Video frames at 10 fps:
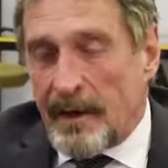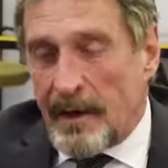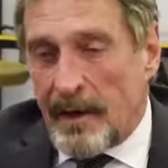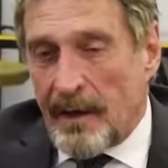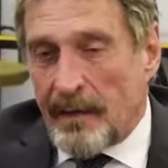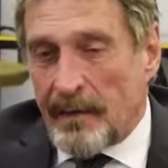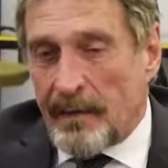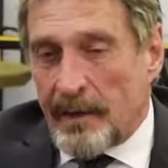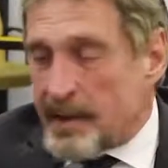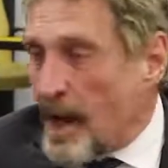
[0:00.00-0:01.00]

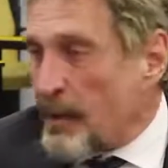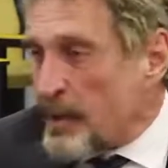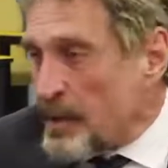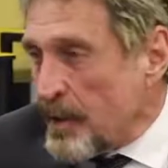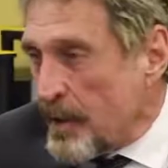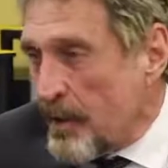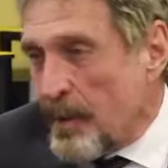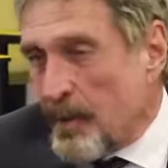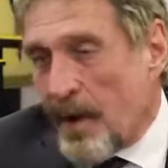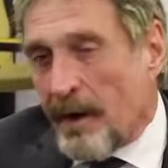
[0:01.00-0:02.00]

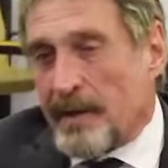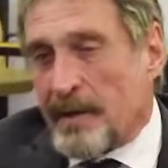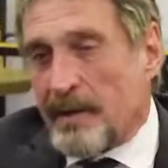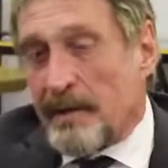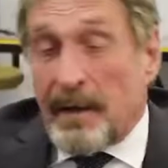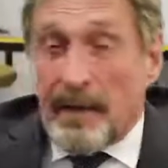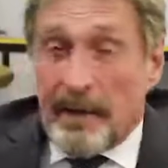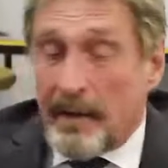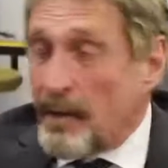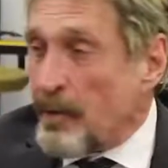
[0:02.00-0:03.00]
cybersecurity products,
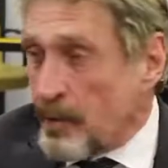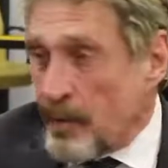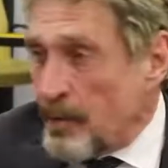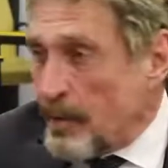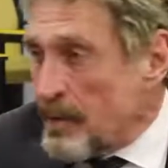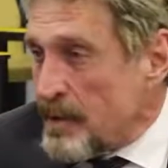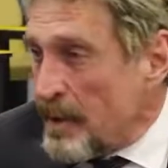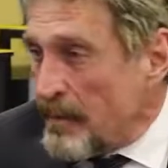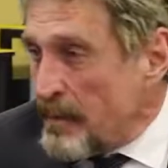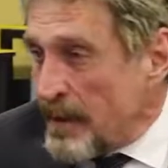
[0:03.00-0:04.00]
There are no rules.